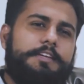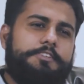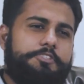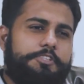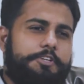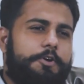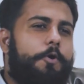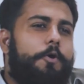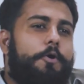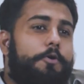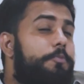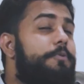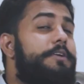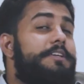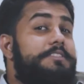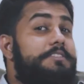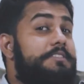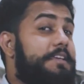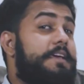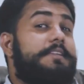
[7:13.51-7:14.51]
and she
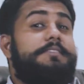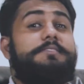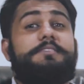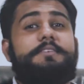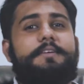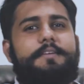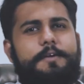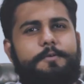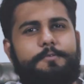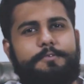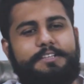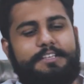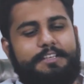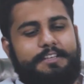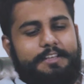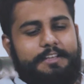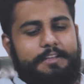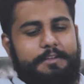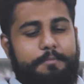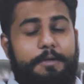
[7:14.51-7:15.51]
always stands her ground,
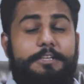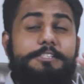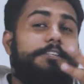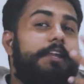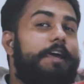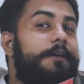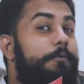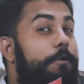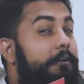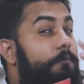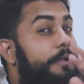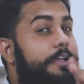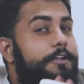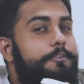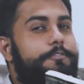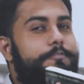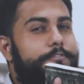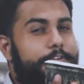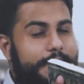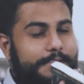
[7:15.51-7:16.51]
much like one of my
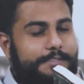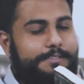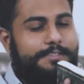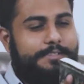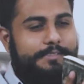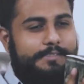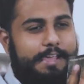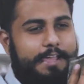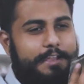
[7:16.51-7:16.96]
good friends.